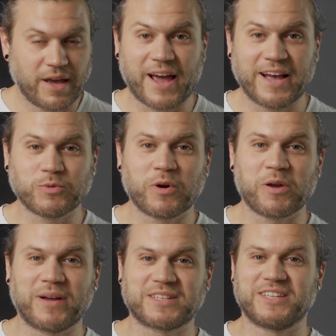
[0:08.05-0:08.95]
Hey guys,
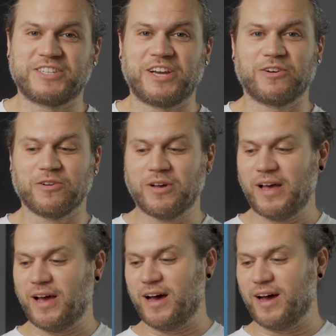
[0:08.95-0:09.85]
welcome back to the channel.
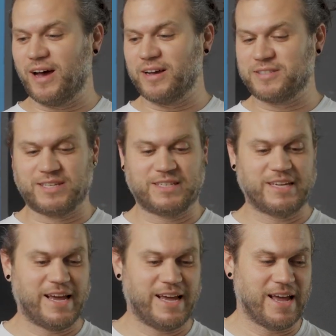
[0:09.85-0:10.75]

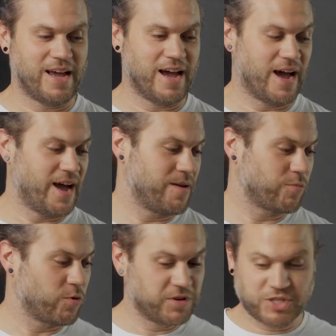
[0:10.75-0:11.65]
Today I
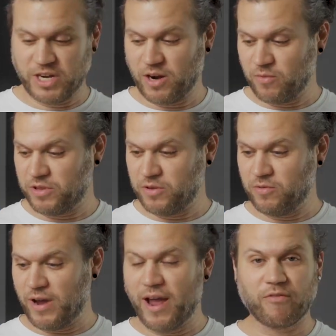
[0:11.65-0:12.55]
am going to share with
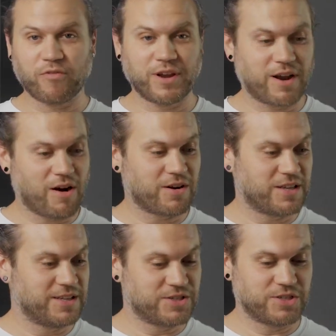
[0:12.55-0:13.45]
you every
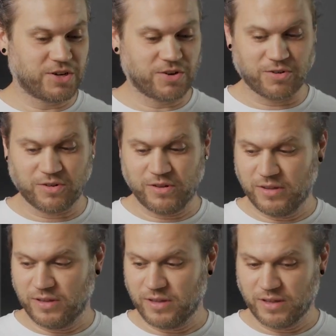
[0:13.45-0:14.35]
carded Ninja Turtle
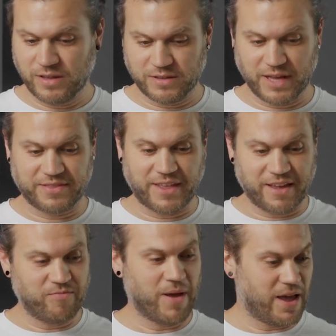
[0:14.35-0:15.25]
that
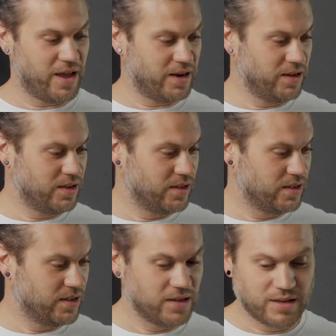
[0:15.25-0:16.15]
they've made
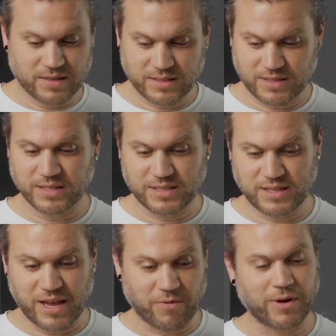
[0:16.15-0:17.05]
since
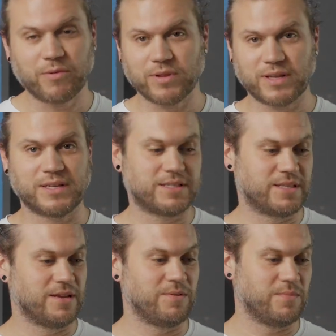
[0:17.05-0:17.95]
they re-released
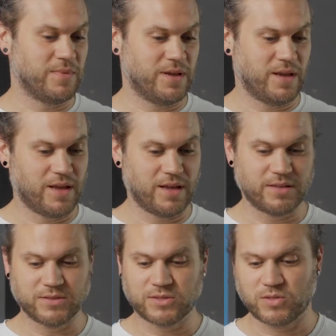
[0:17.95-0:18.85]
them
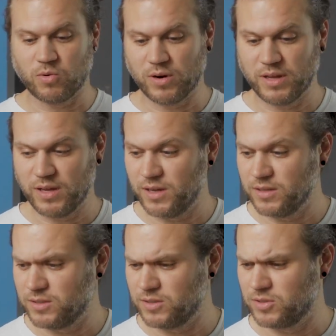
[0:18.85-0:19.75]
in
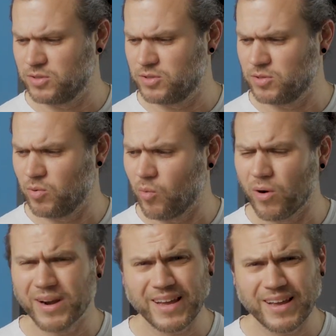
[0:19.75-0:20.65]

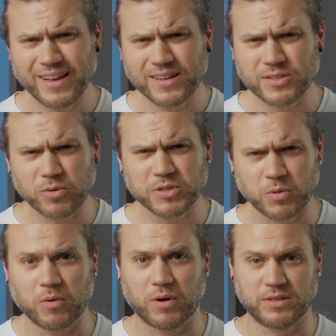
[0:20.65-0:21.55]

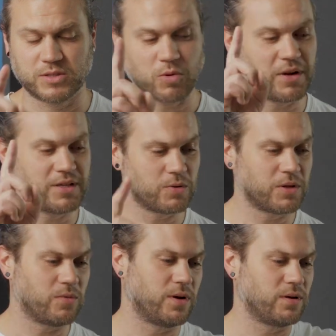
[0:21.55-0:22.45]

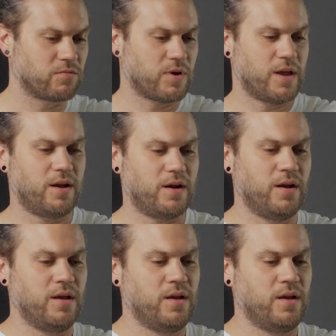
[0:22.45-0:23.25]
2021, right here.